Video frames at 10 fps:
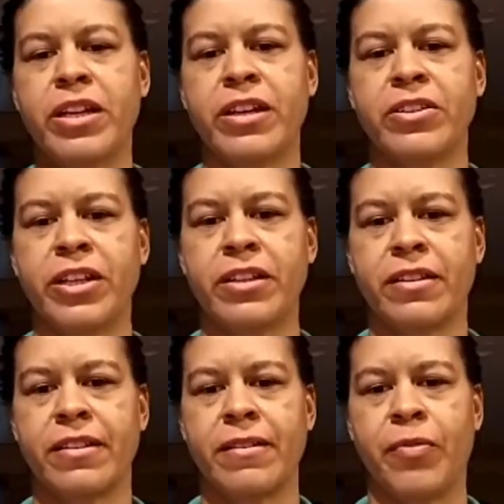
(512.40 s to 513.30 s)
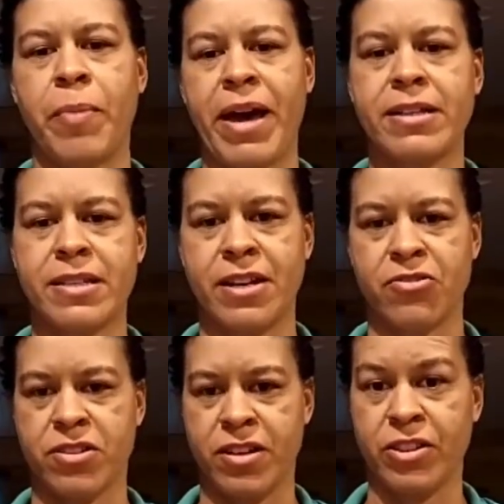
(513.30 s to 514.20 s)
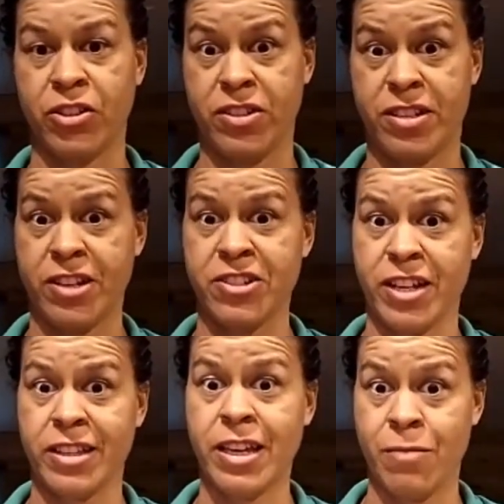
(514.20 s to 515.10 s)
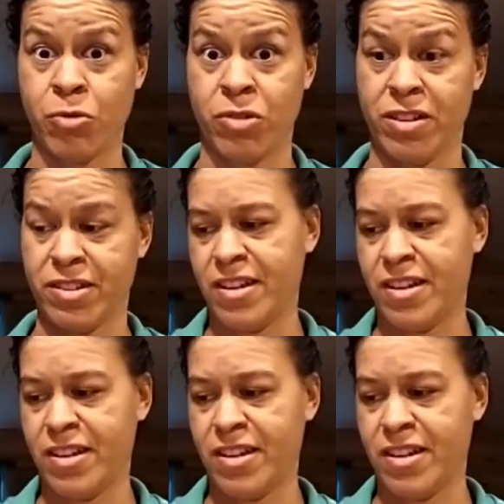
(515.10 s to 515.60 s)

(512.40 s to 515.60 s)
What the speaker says: killing the bad cells, not the good cells, like chemo does.